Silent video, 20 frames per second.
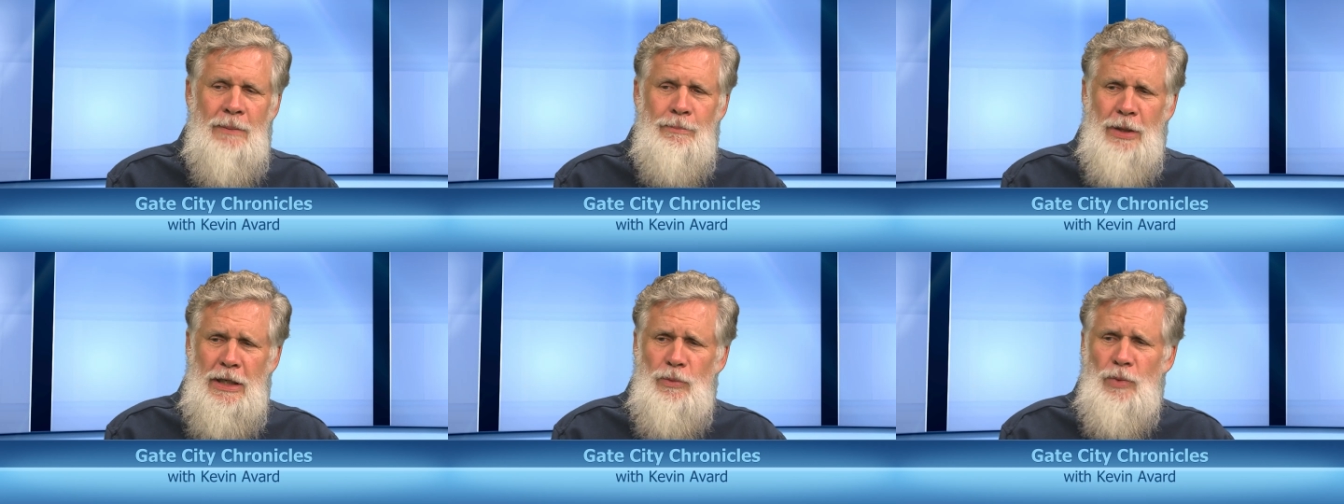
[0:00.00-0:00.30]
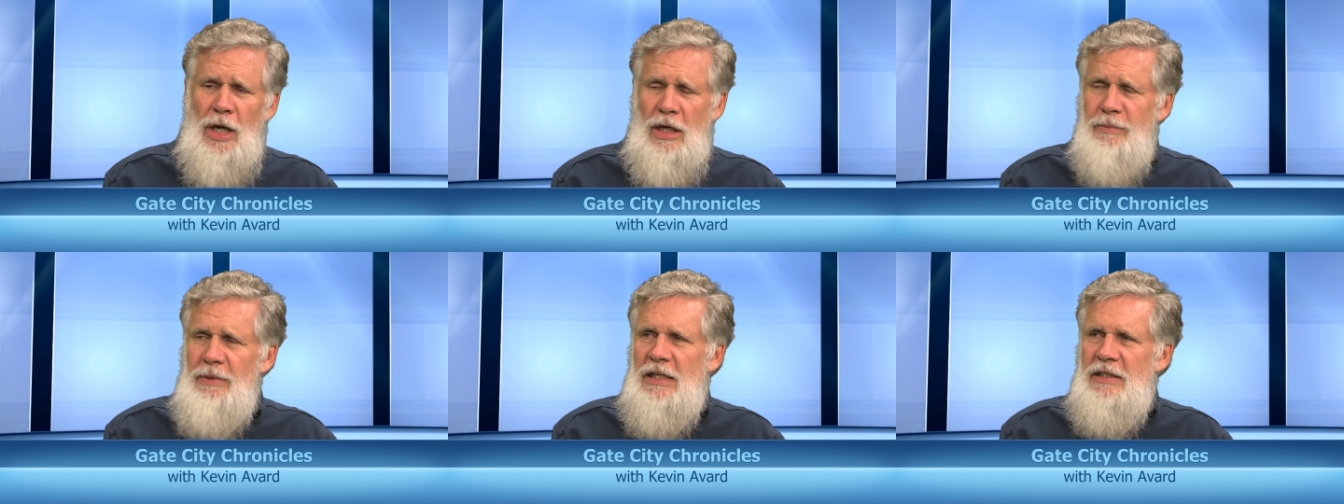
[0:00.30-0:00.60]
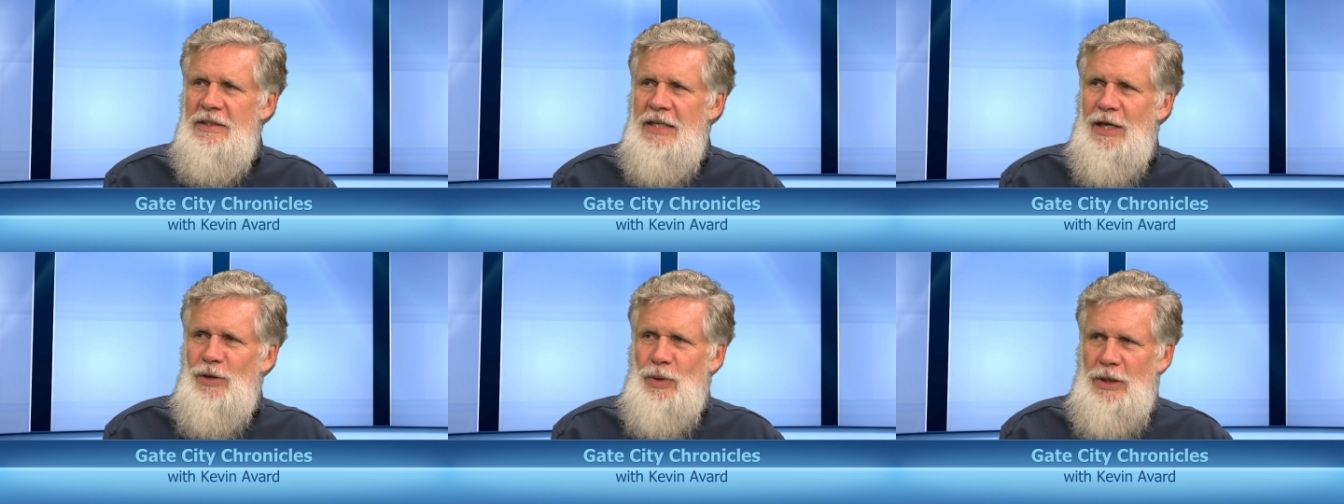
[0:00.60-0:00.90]
But he wanted me
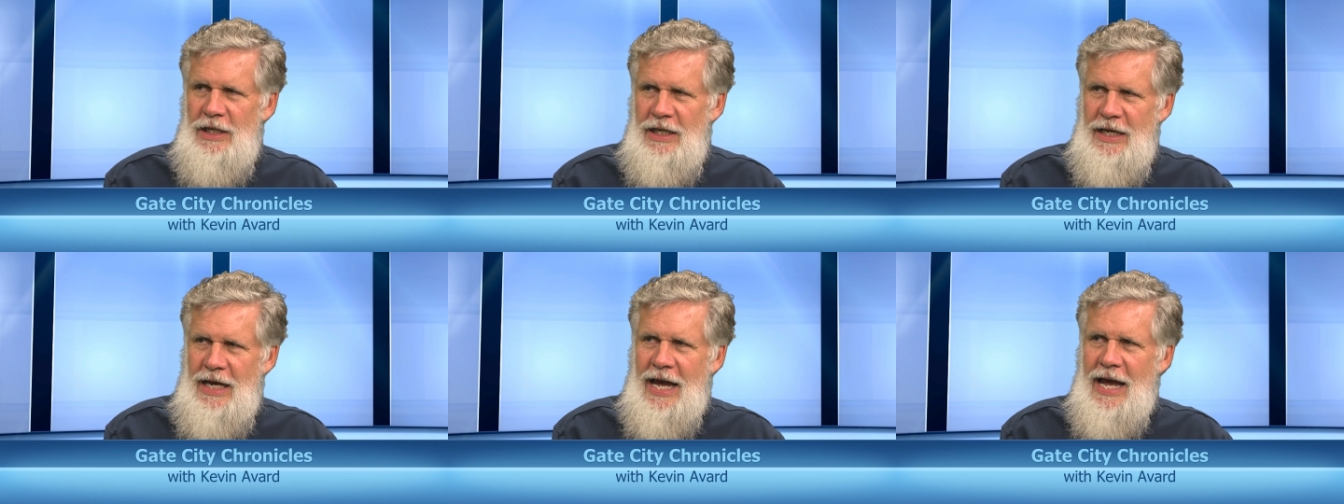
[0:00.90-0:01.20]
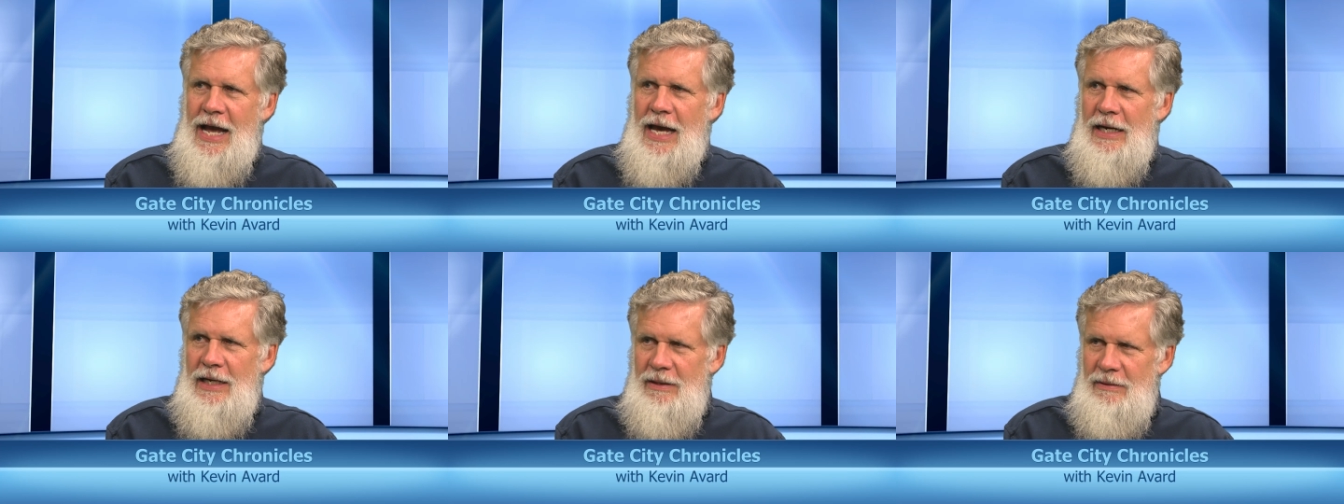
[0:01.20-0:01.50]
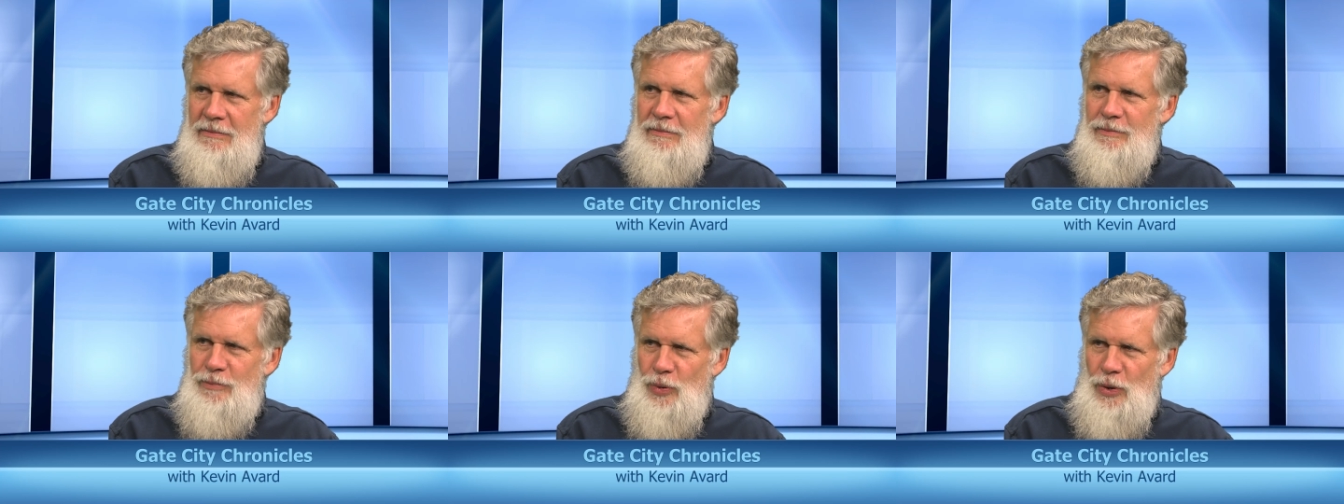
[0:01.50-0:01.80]
to take what he had
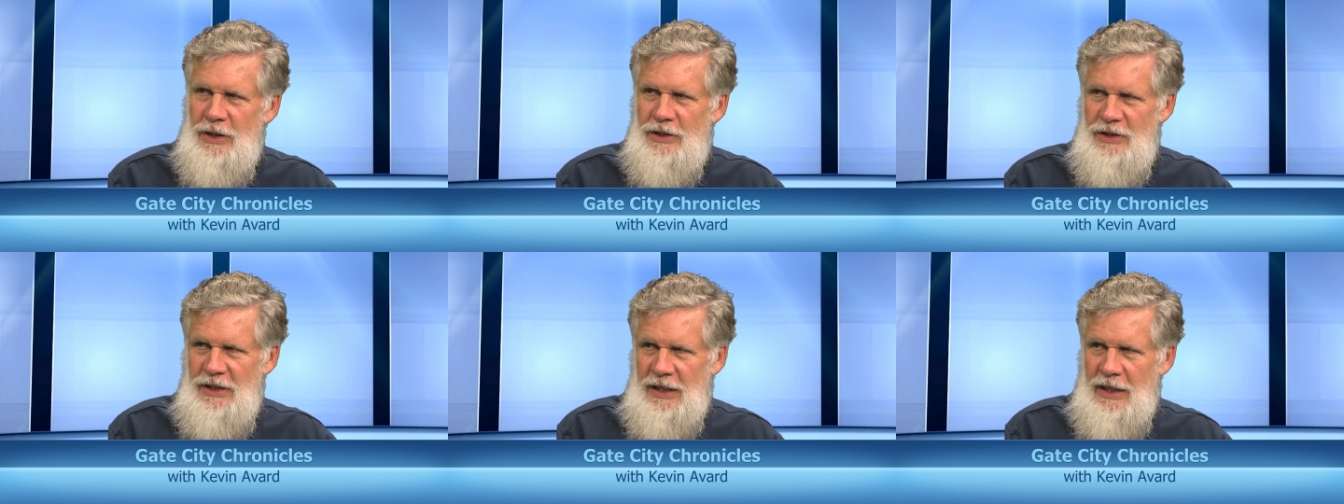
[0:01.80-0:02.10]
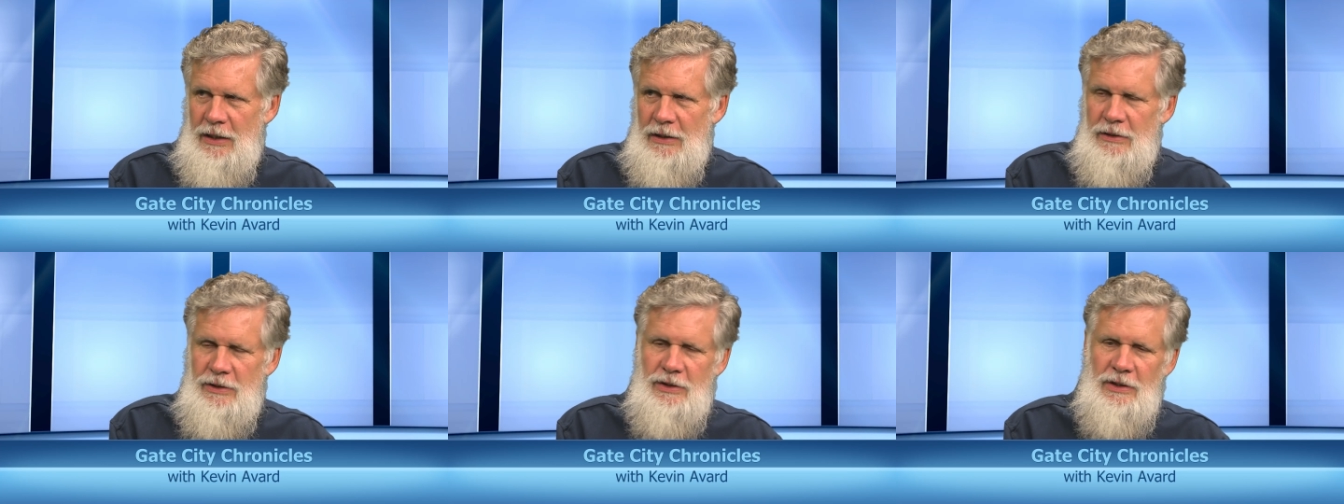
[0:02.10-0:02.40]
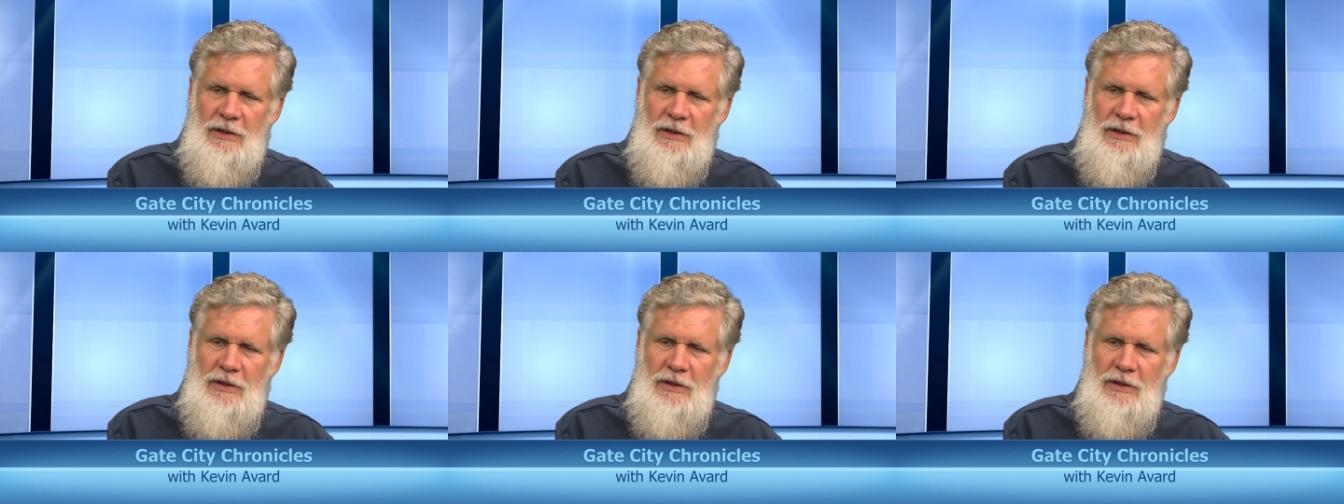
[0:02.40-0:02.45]
and put it together.